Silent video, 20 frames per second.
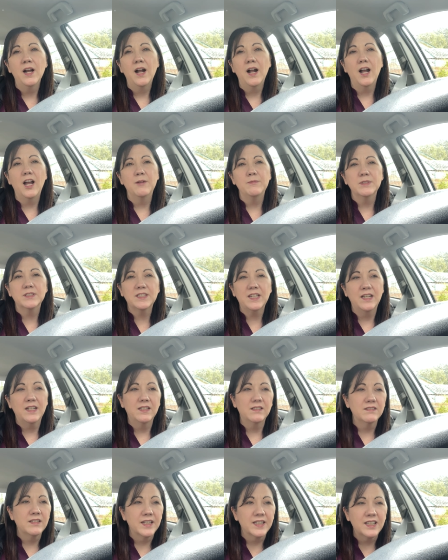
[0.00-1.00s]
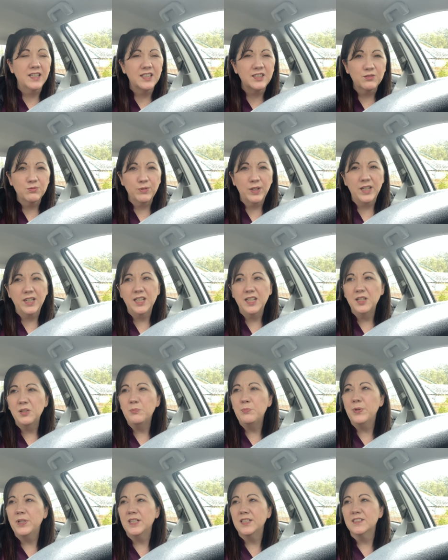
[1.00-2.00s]
I'm just kind of like, it's raining,
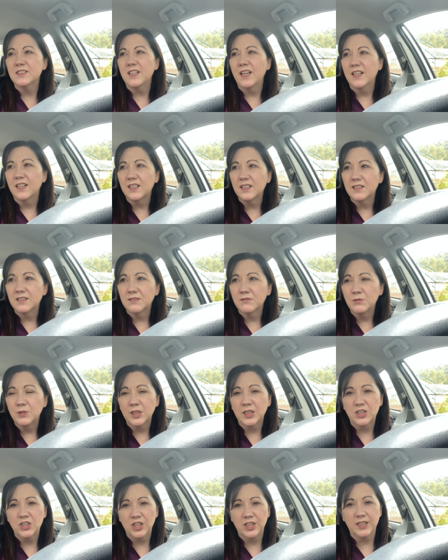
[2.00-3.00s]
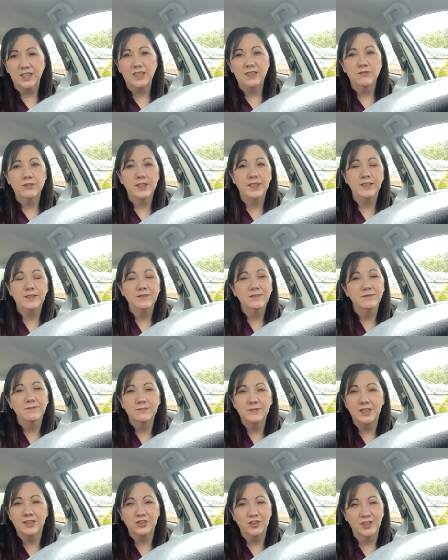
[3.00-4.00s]
but it's like really chunky rain.
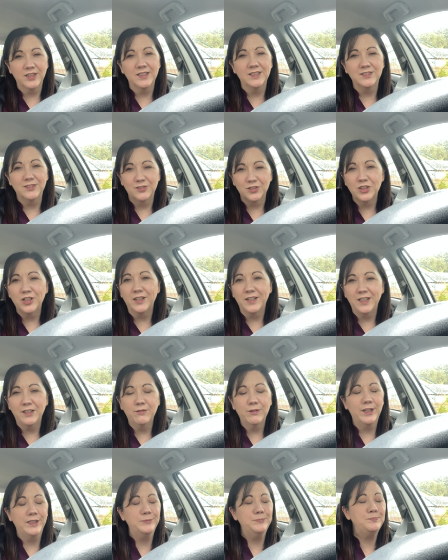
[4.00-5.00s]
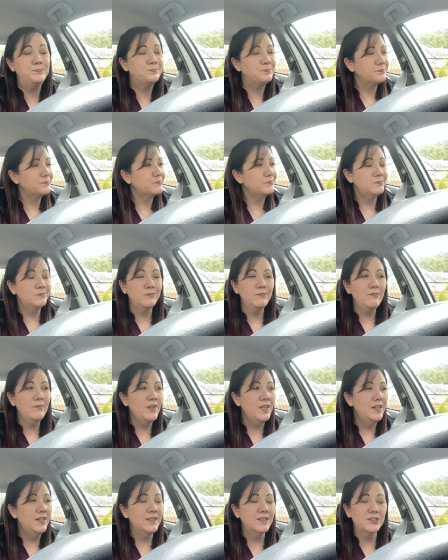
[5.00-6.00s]
Not chunky snow, it's chunky rain.
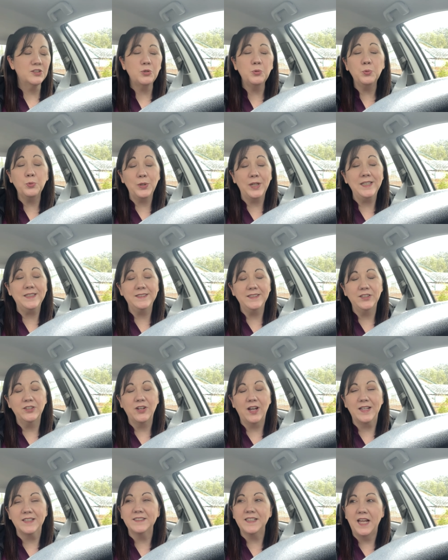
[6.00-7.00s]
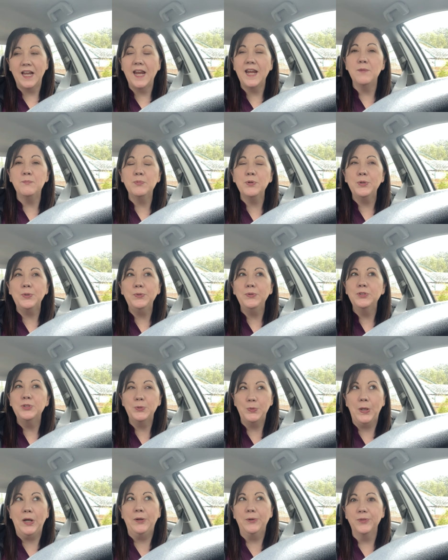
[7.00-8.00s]
Crazy, you guys. April
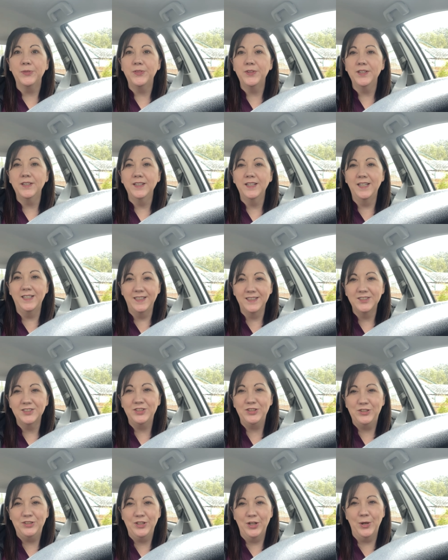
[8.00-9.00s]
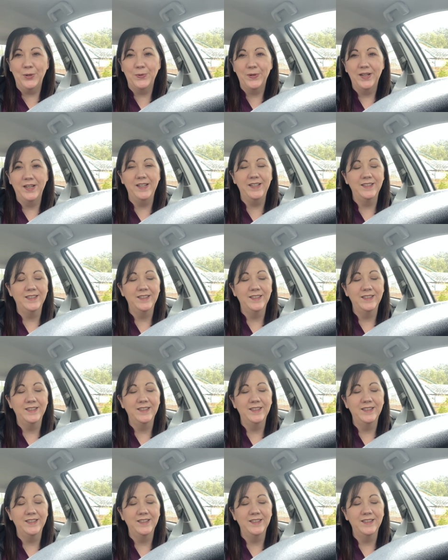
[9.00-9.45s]
twelfth and it's snowing.